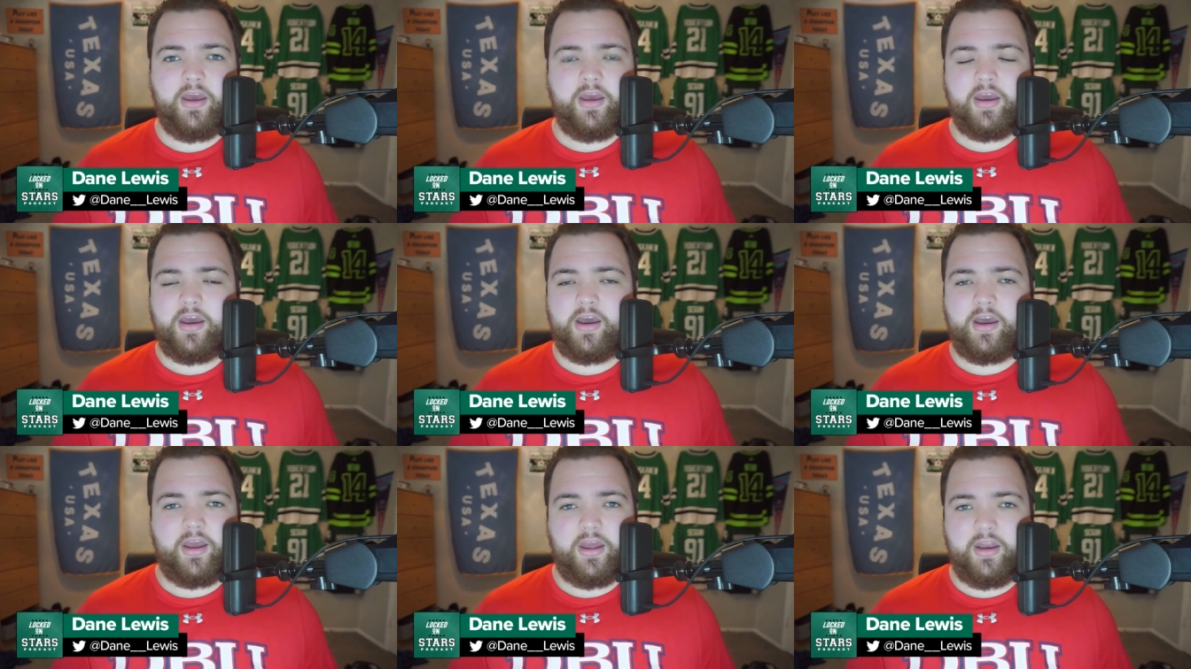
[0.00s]

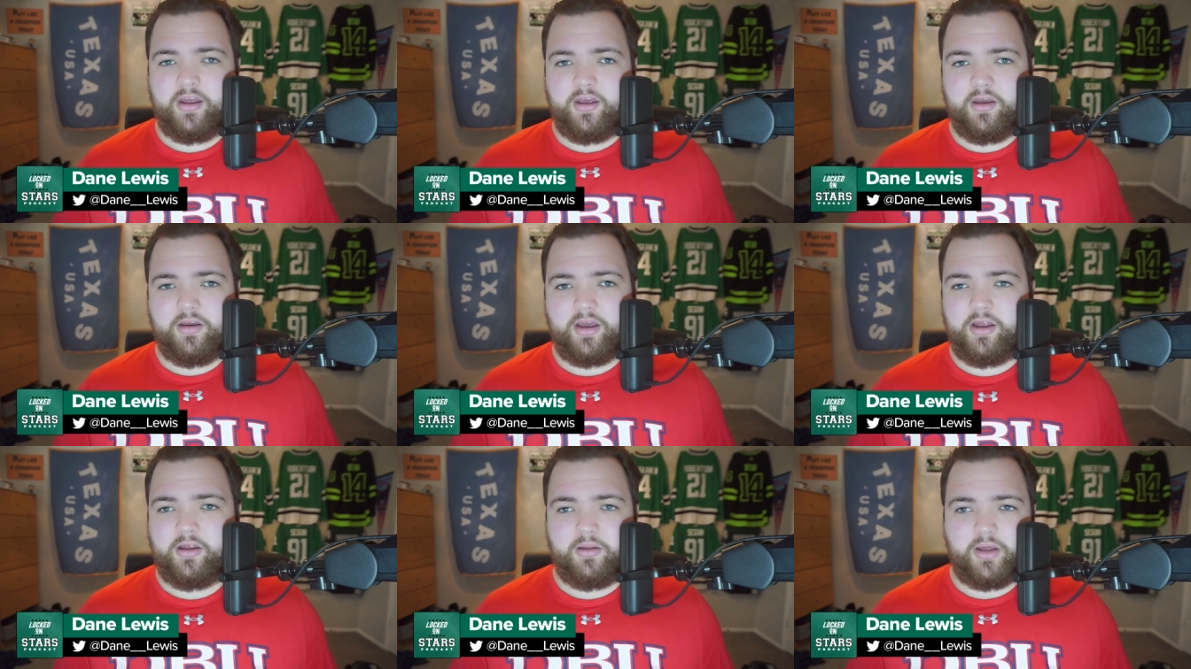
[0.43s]
uh, and,
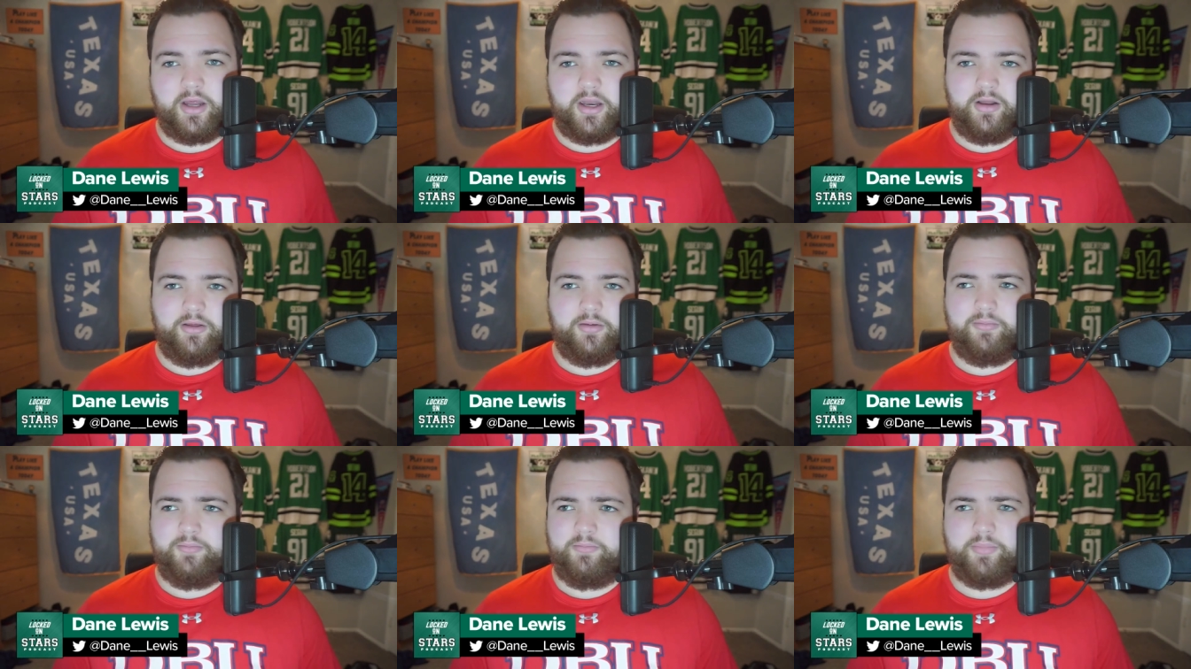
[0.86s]
a, a, and
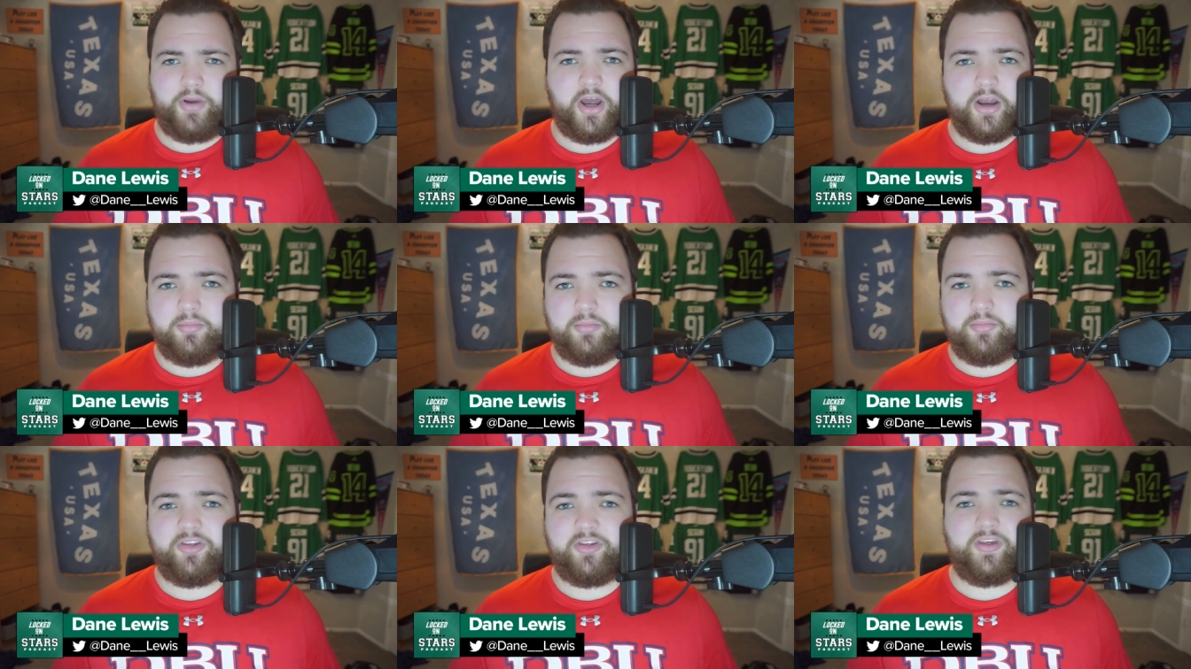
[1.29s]
a
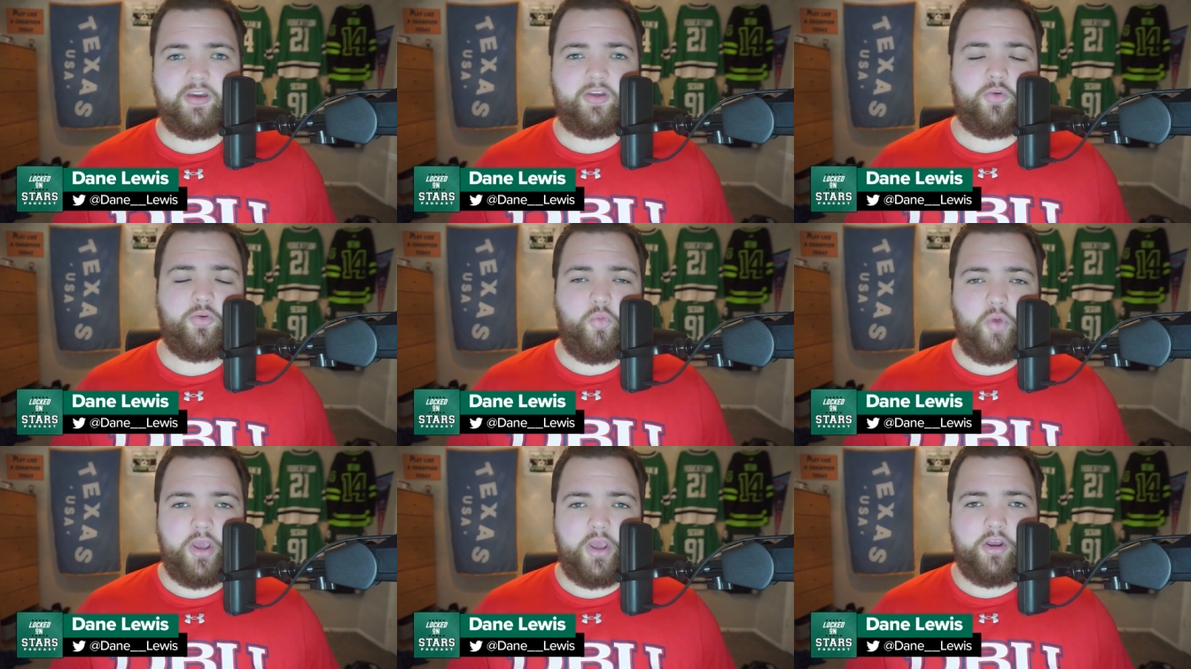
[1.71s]
bottom six
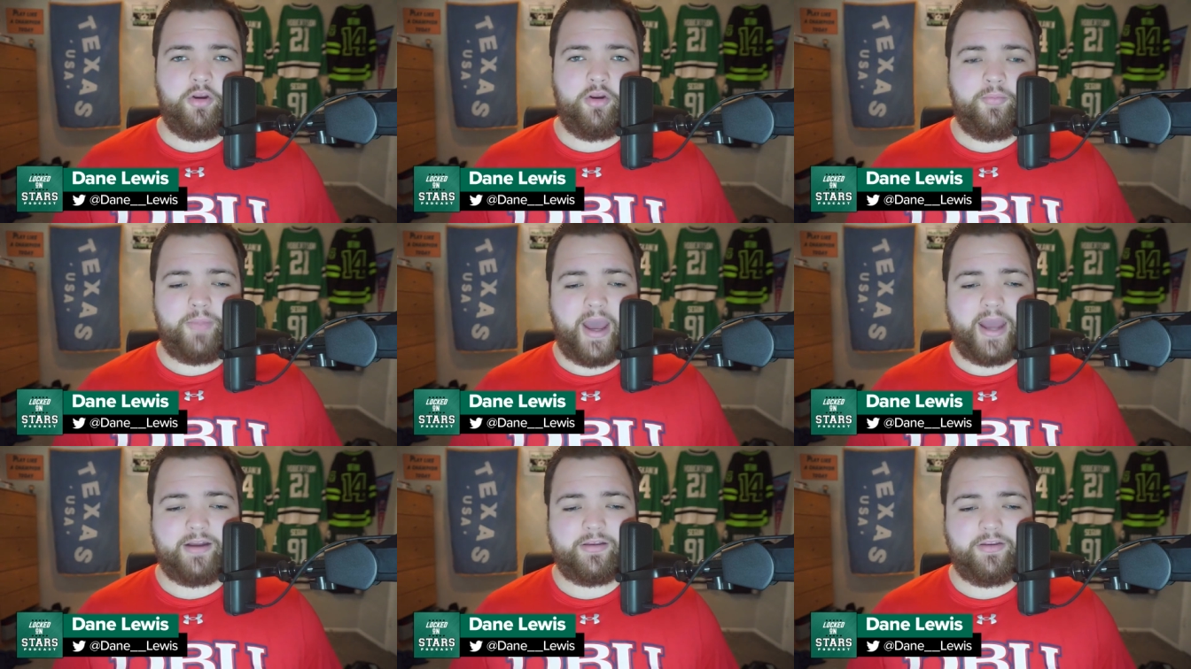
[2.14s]
winger
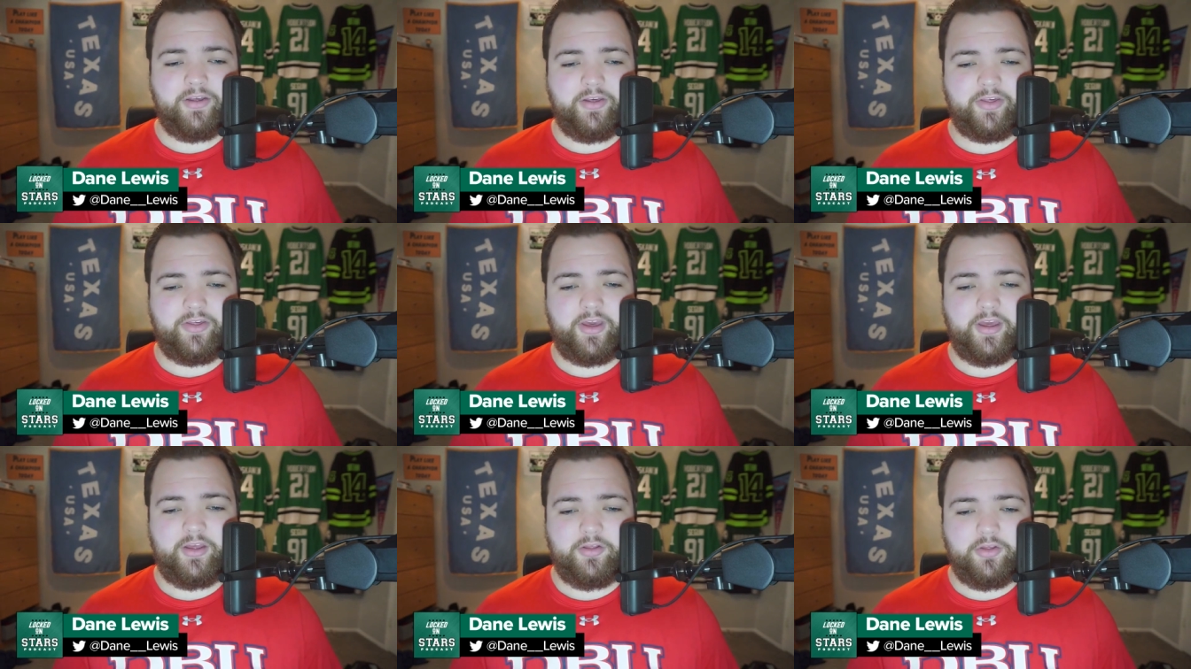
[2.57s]
back to
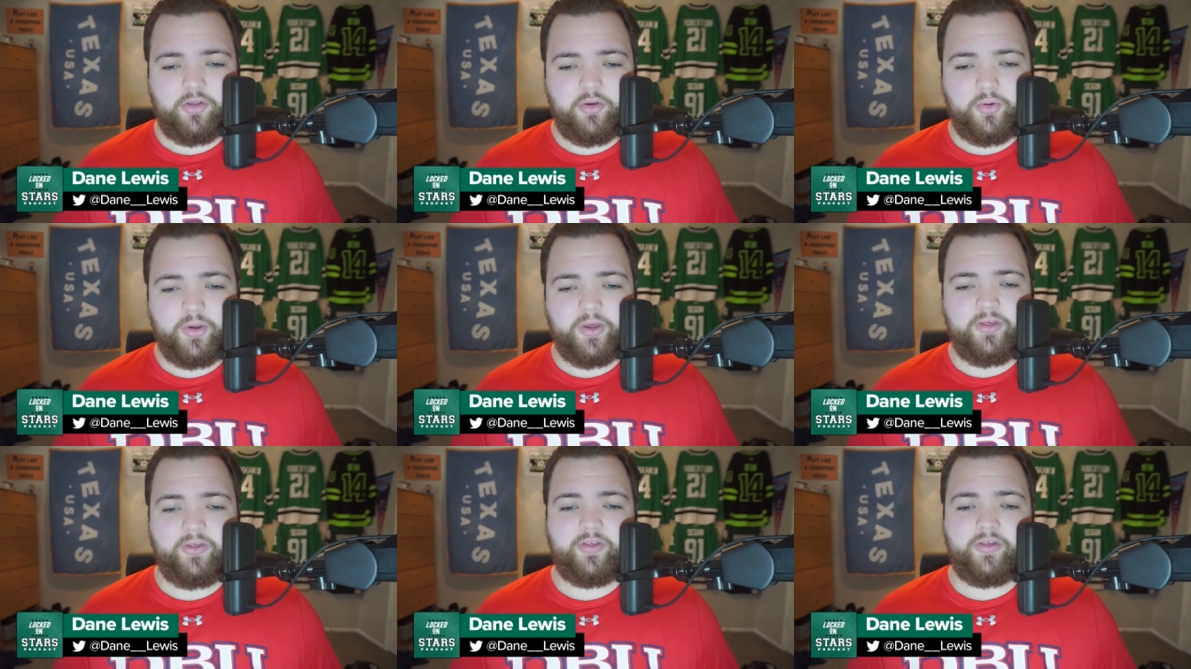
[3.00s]
St.
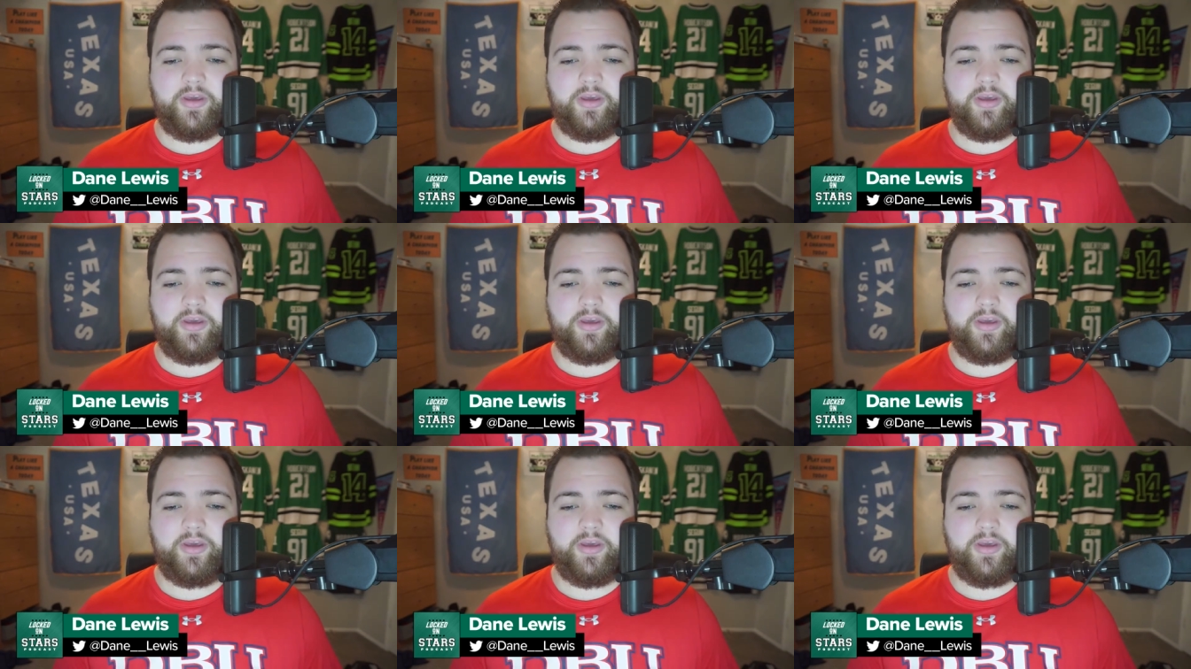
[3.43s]
Louis.